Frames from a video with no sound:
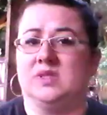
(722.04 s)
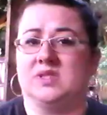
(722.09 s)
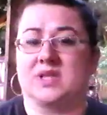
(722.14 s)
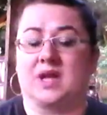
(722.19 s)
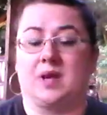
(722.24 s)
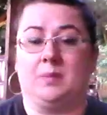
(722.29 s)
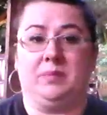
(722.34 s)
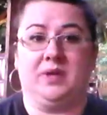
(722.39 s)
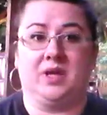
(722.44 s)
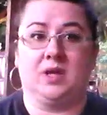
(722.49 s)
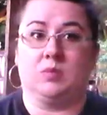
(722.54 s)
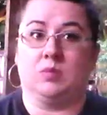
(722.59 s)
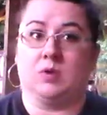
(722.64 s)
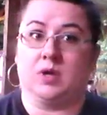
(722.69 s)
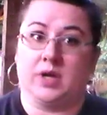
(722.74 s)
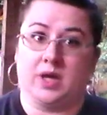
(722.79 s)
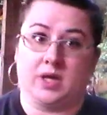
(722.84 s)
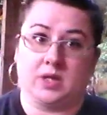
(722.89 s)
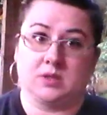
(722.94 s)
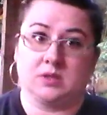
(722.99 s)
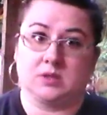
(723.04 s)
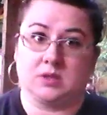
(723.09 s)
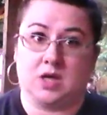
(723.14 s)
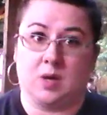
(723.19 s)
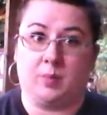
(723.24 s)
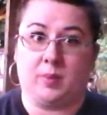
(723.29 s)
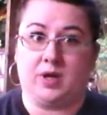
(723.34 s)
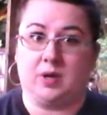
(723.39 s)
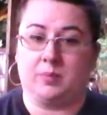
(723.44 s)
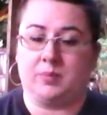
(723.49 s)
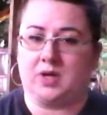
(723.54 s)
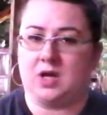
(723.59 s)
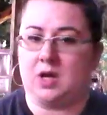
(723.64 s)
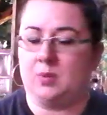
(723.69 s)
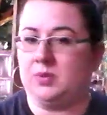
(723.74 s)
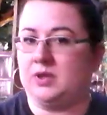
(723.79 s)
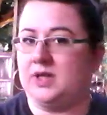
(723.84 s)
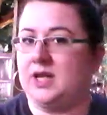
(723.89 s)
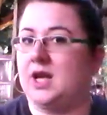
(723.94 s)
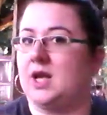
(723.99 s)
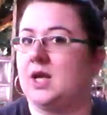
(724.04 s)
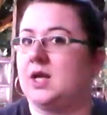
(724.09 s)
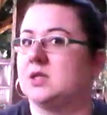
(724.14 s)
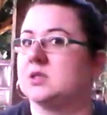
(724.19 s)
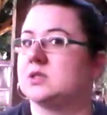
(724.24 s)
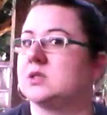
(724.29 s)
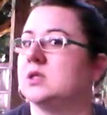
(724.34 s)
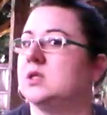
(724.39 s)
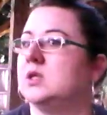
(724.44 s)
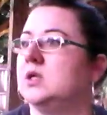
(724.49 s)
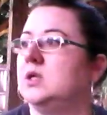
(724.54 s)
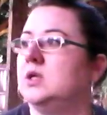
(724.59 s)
he's got a big one that coming up in a couple days